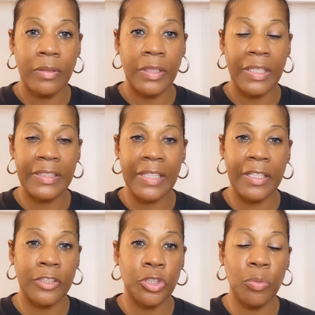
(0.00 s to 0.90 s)
He said
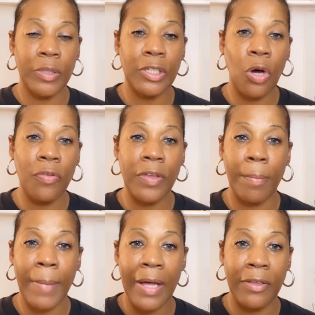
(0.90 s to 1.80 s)
that you will know them
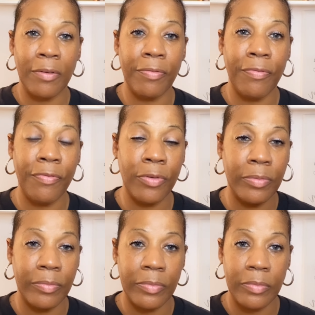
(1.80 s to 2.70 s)
by their
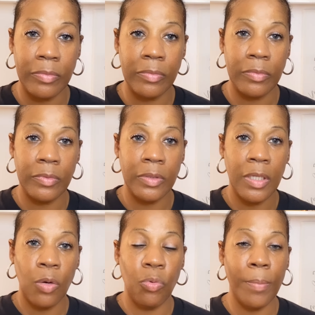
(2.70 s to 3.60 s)
fruit.
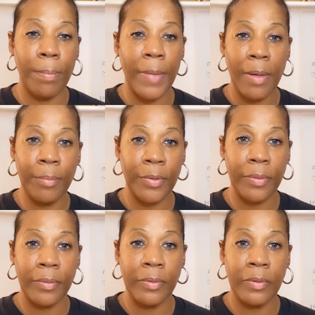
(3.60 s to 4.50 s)
Remember,
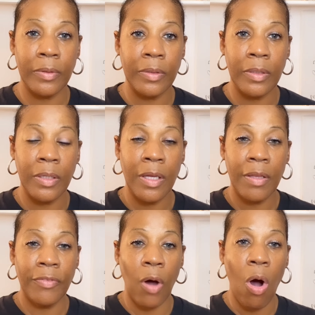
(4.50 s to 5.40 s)

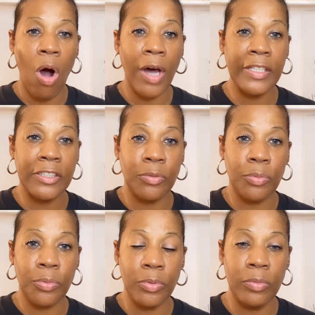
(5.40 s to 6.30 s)
the heart is the
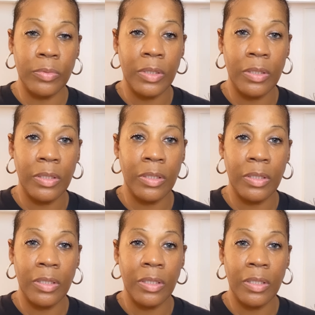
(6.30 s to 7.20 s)
root,
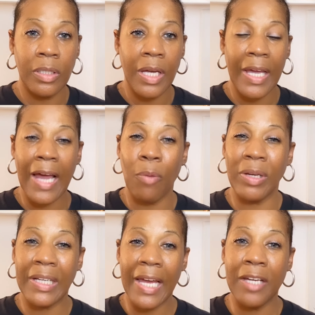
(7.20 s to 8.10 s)
and our
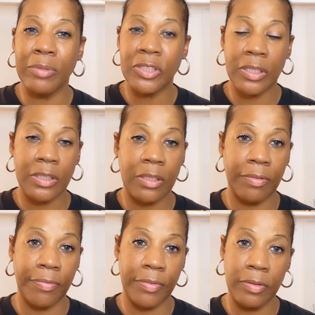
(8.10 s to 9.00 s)
language is the
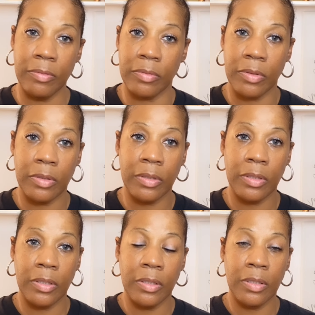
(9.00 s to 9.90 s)
fruit.
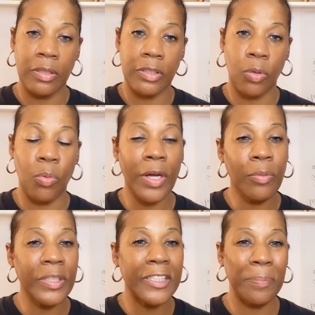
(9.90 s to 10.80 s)
So, what are
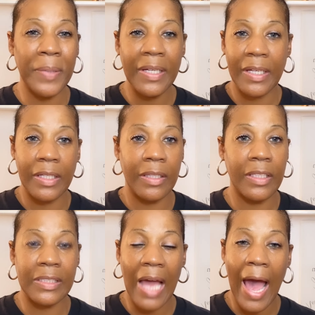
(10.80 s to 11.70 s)
we speaking in
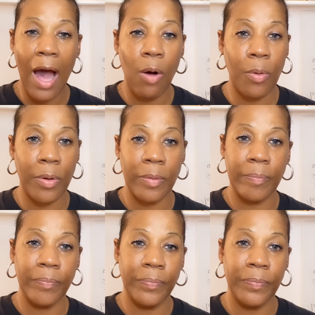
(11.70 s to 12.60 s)
this hour?
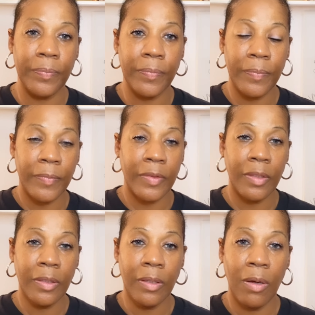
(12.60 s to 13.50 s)

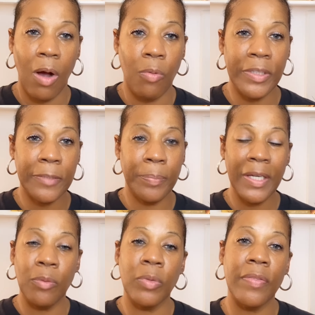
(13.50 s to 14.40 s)
Are we
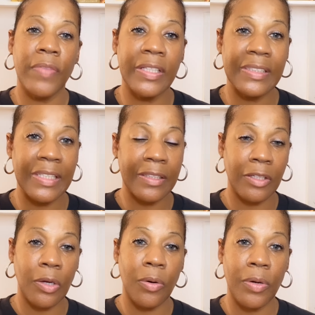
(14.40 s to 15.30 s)
speaking what thus said the
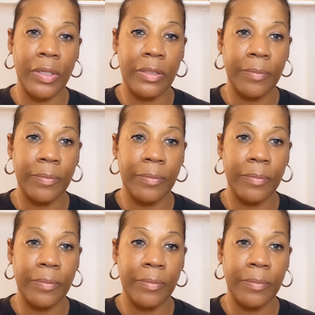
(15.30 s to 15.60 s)
Lord?